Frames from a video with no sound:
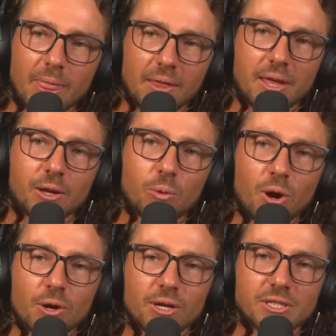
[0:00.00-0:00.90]
and that
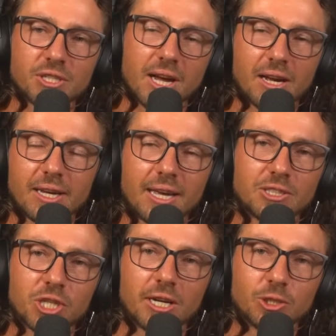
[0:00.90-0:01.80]
quote is, you can't
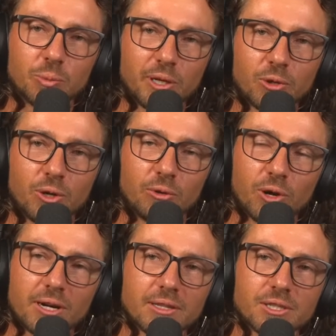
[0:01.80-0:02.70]
change Bitcoin
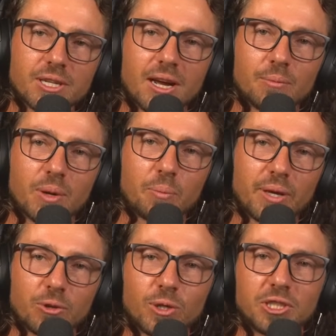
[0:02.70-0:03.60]
right at the start, but
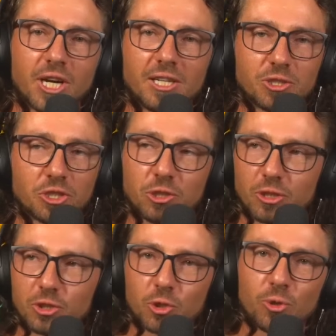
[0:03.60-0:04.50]
Bitcoin changes you.
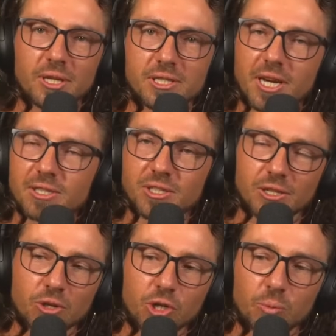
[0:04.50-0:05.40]
It truly does. The
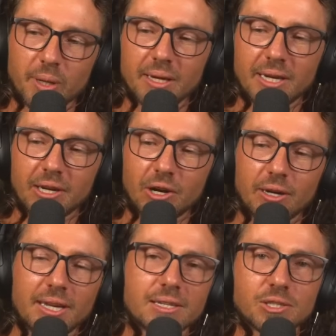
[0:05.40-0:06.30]
longer you've been here,
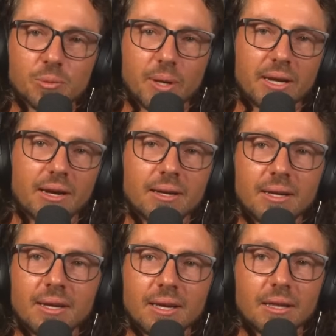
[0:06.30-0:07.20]
I guess, the better
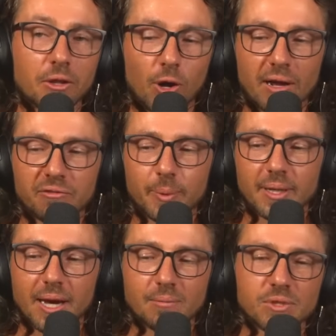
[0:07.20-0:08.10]
life
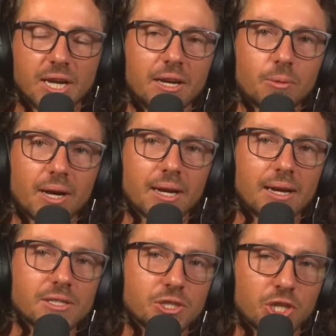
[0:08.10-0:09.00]
becomes. Anyway,
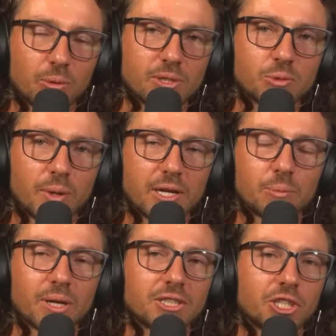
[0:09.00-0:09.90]
ladies and gentlemen, it's been a
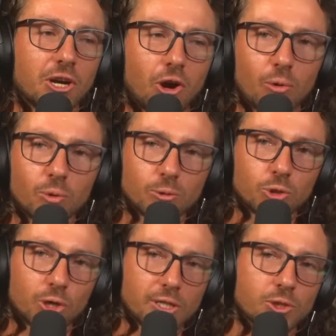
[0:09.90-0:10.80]
pleasure. I will
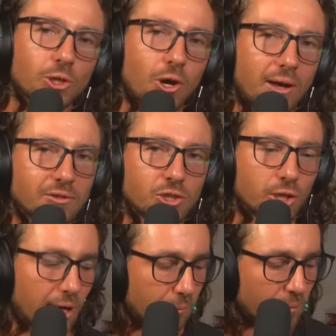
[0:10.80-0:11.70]
try to do a live
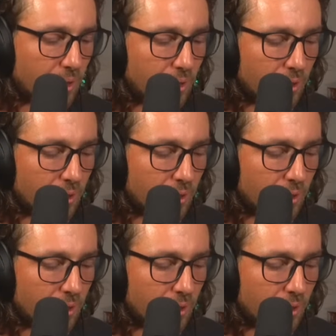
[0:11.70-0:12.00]
stream